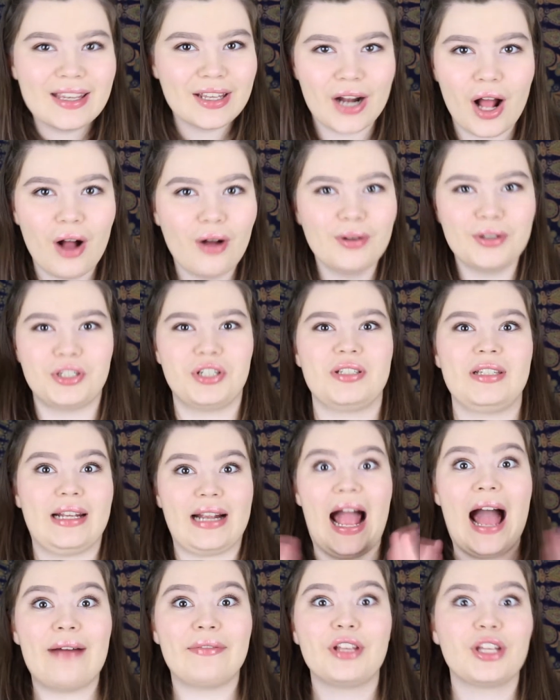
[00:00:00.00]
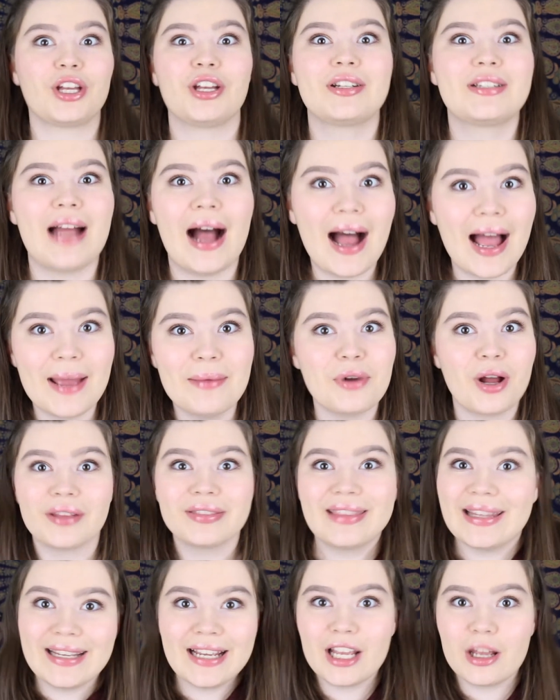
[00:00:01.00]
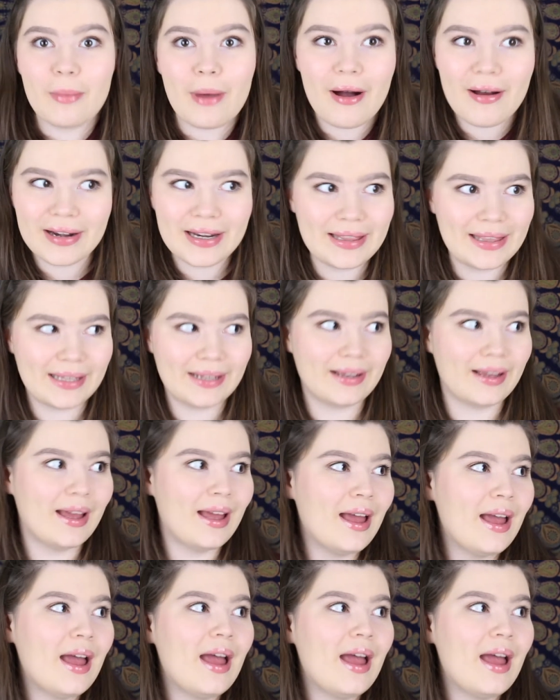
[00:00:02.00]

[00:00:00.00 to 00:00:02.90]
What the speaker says: you know, and just like having a good time, not thinking about anything.